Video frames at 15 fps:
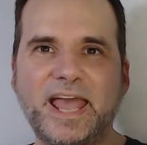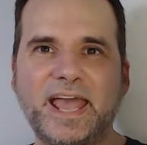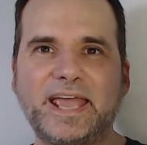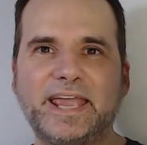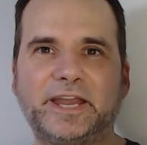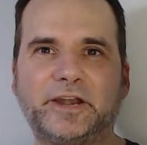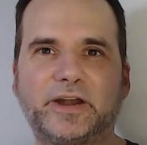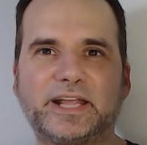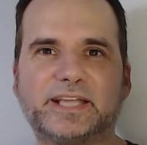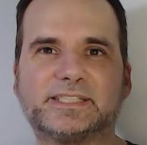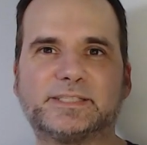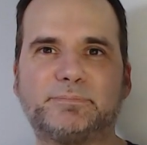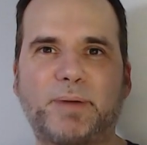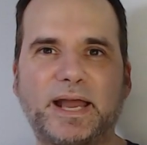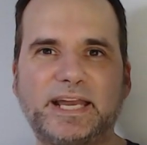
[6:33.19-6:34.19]
Here is
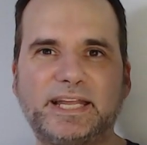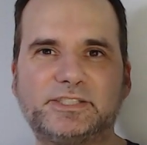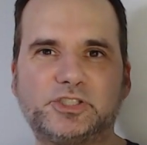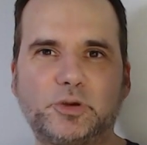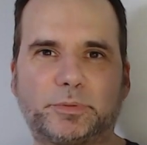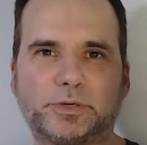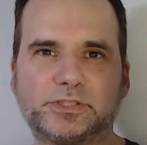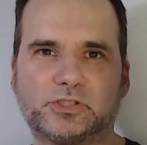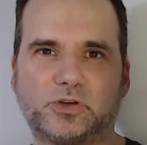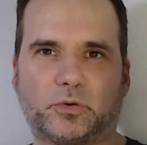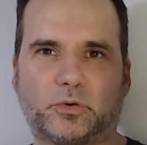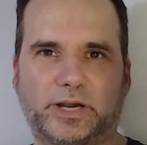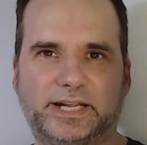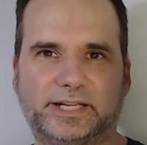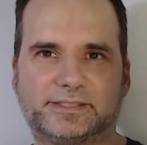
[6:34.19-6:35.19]
Spidey Super
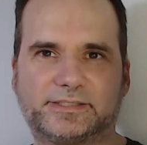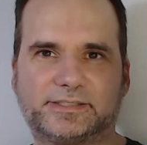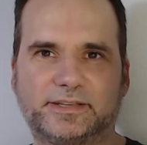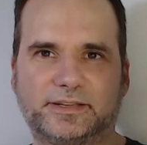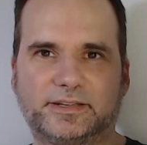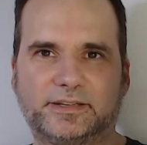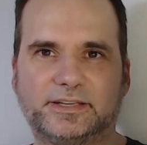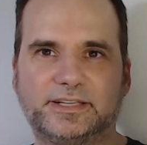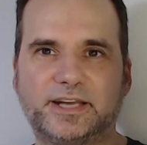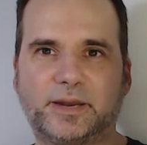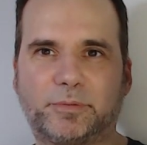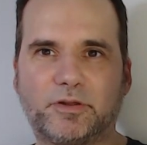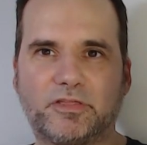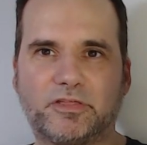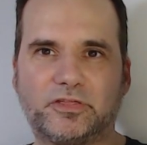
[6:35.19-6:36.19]
Stories
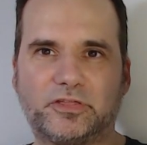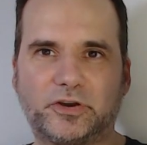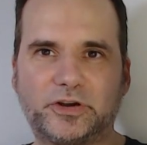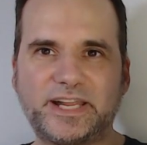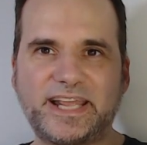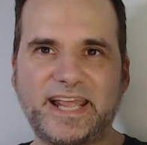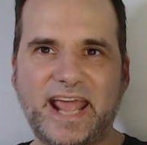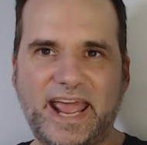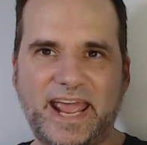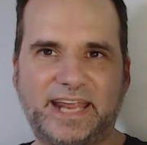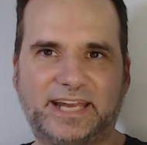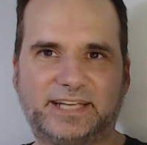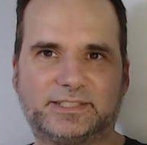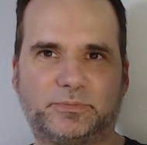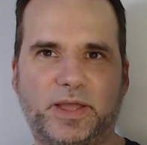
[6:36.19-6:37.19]
Number
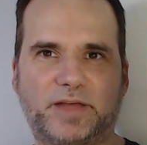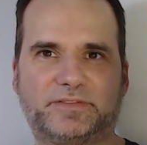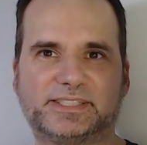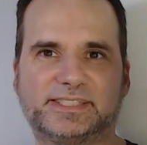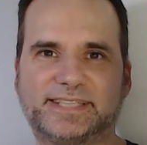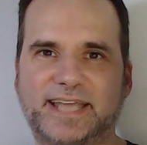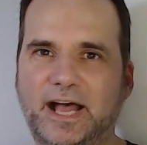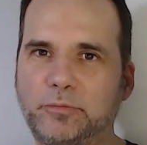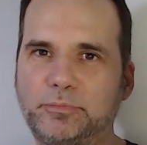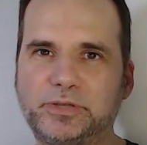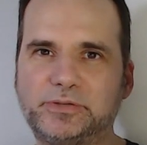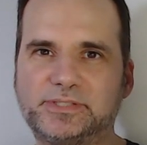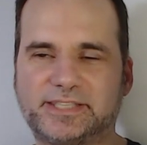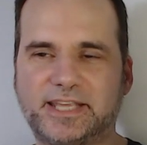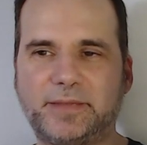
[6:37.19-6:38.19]
38, we have a Sal
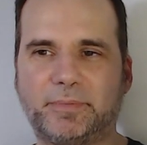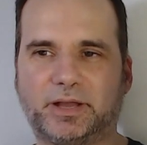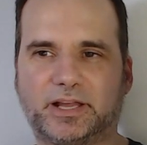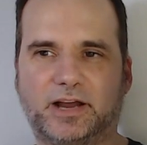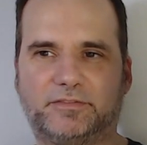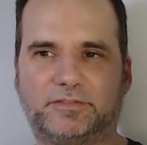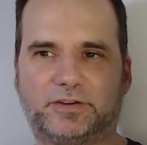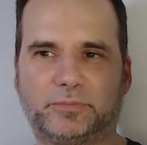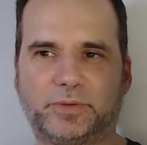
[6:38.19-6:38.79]
Buscema cover.